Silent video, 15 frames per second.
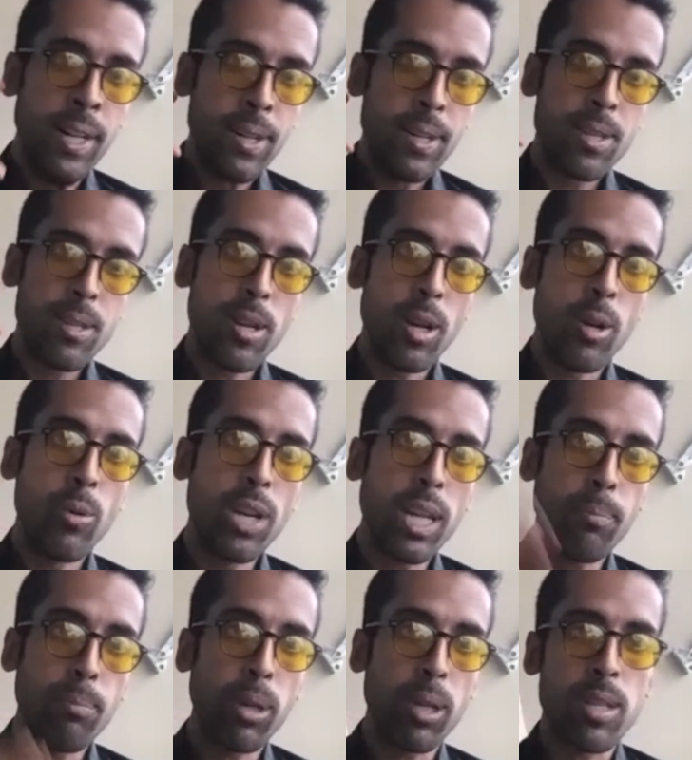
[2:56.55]
started reading
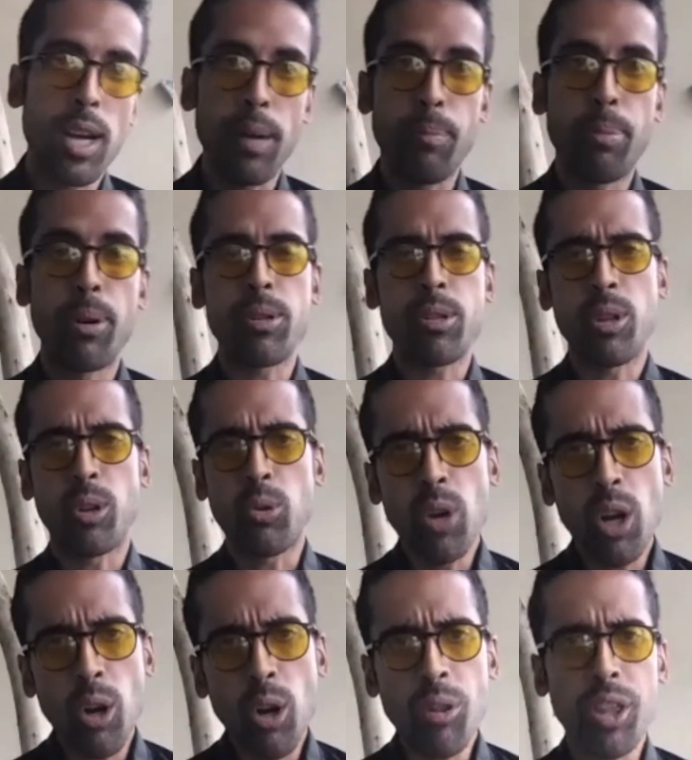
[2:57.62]
books on personal
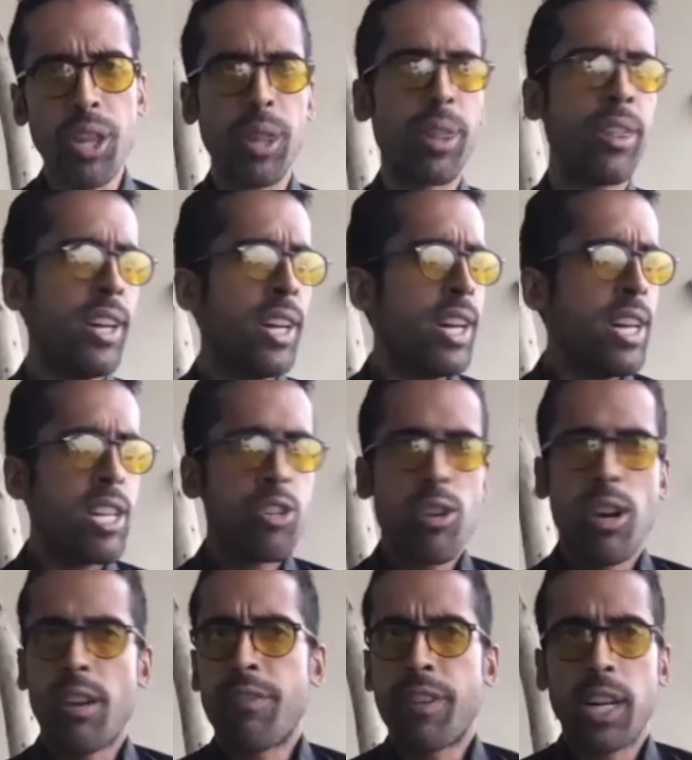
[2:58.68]
growth and
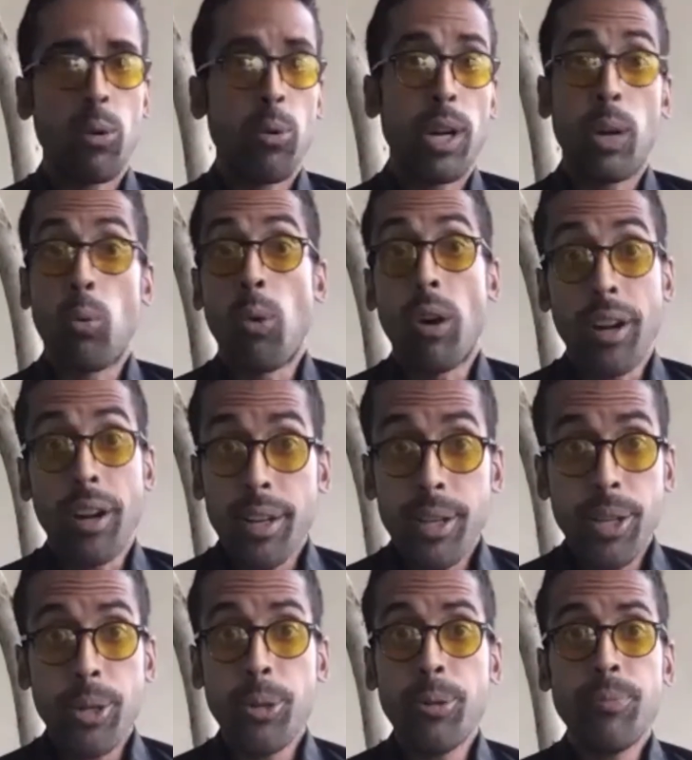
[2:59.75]
trying to figure out what I wanted to
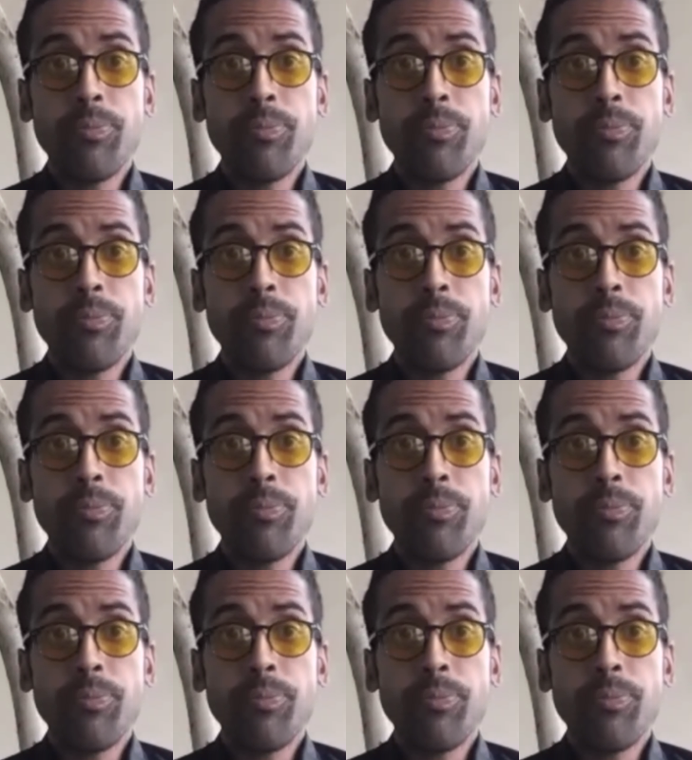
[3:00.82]
do.